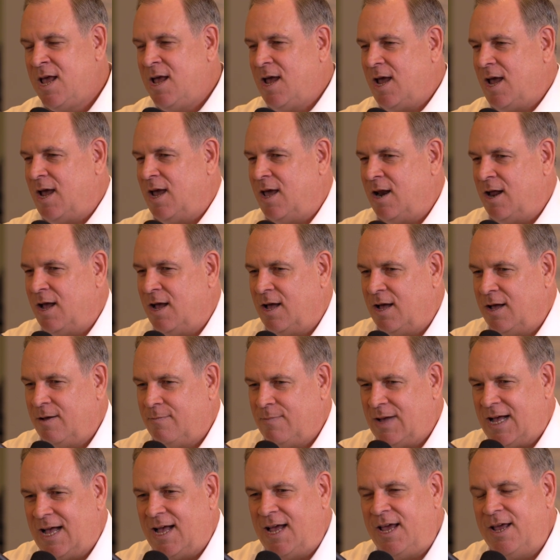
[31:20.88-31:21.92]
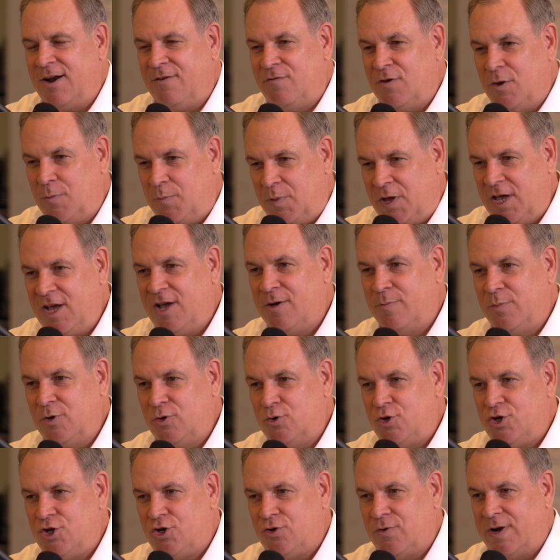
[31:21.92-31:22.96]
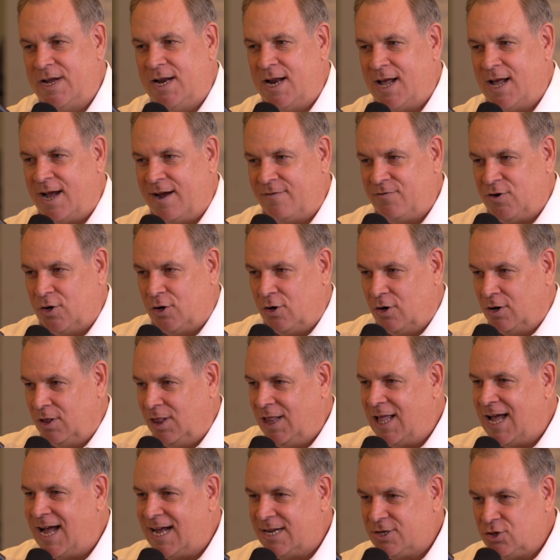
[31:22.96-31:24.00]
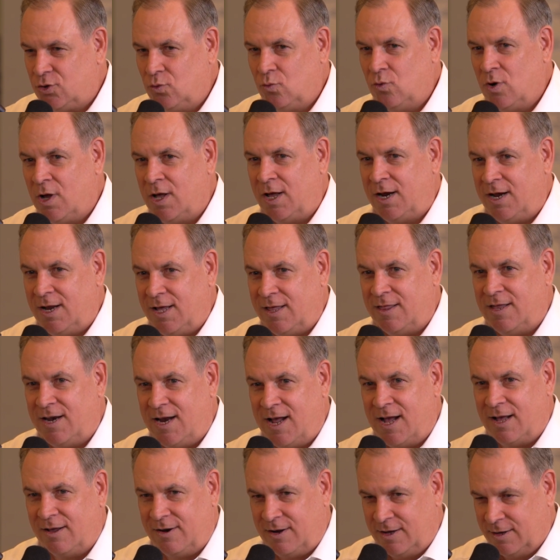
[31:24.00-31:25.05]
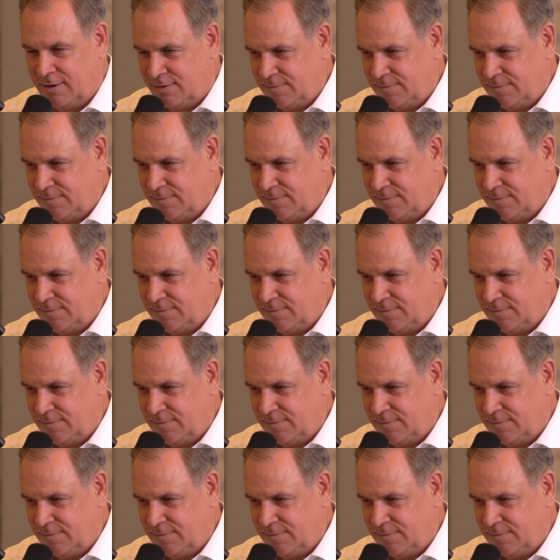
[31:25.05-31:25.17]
And I interviewed Peekaboo Street after her last run in the downhill.